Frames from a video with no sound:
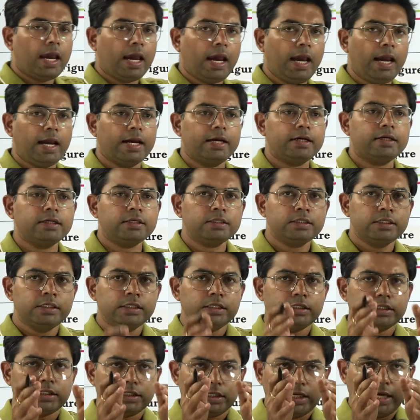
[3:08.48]
and
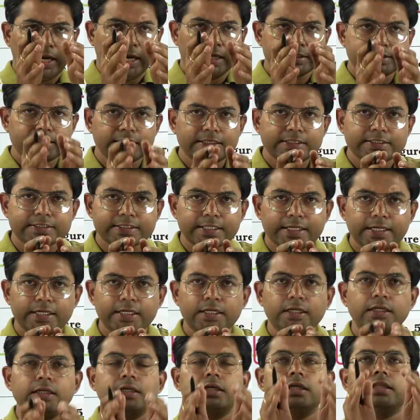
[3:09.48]
as I
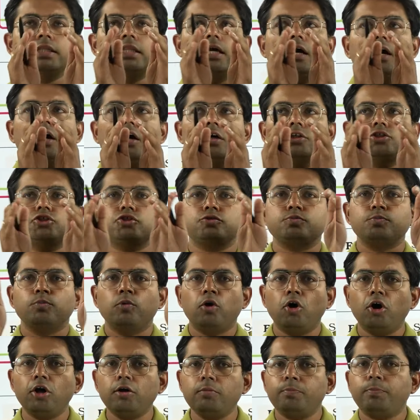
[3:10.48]
said, a
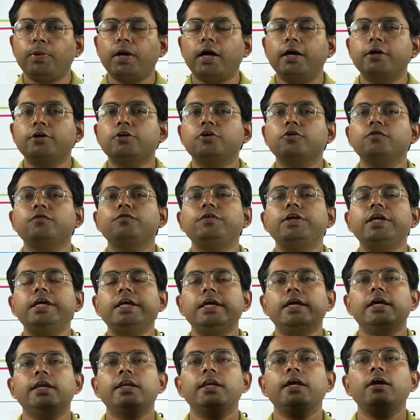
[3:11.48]
small part of
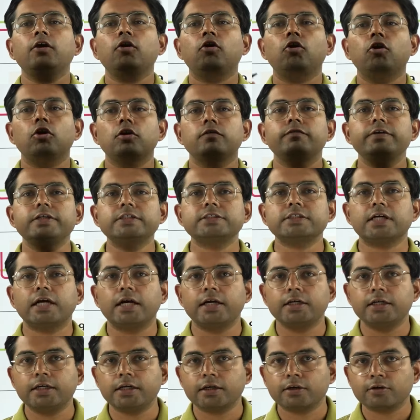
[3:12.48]
DNA always
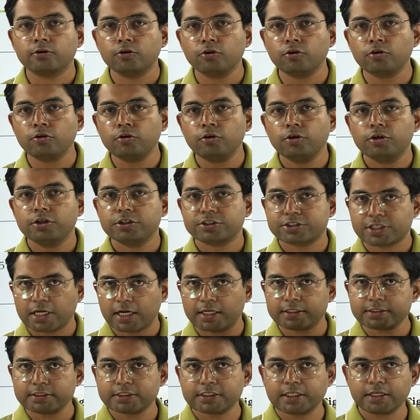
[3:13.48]
undergo
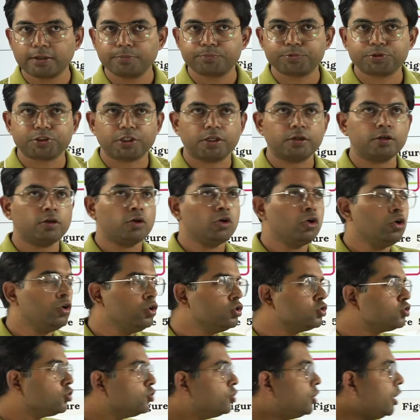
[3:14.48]
transcription.
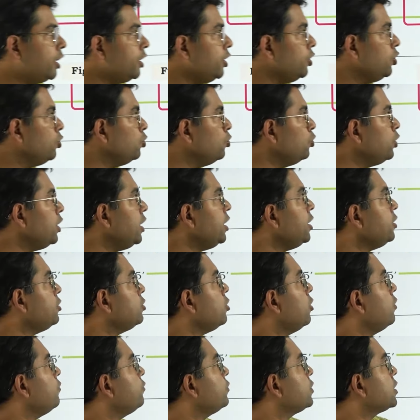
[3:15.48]
So the unit
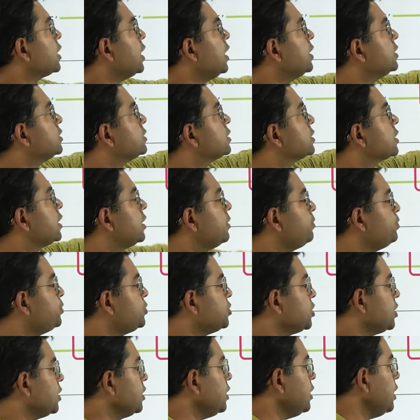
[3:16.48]
of
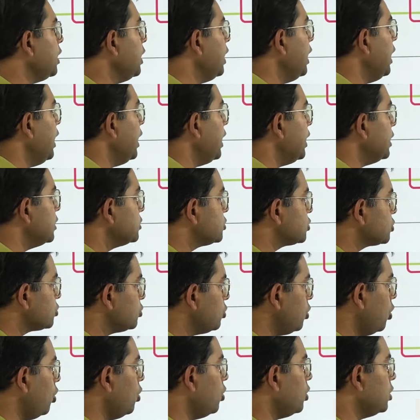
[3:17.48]
transcription is
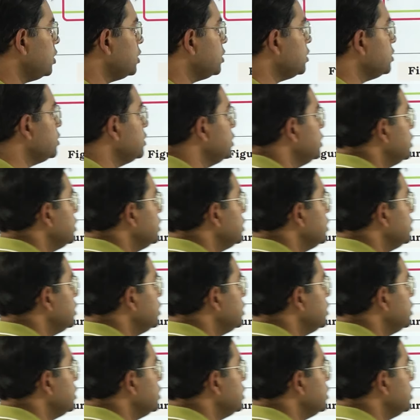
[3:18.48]
called